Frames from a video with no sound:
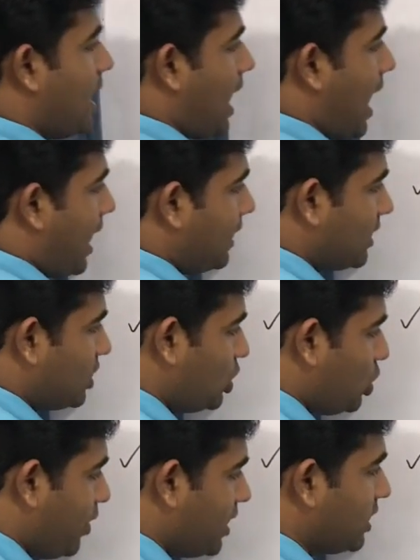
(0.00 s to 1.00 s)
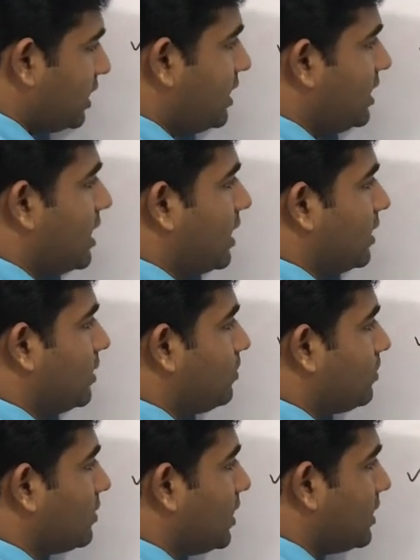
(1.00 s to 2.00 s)
and the situation here
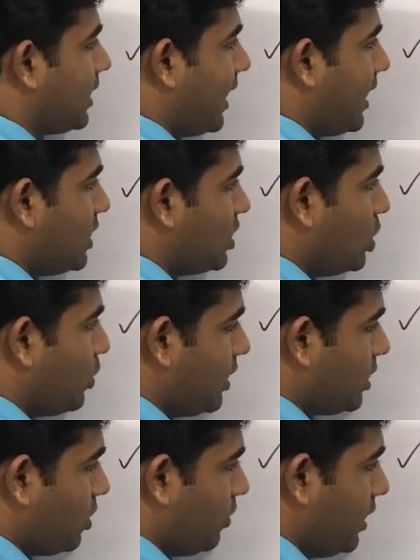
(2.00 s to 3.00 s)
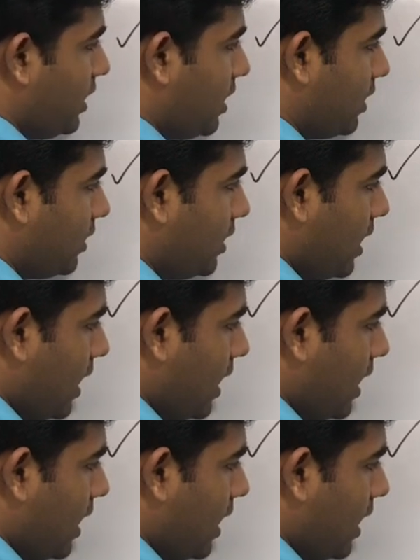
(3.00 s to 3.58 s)
the second situation over here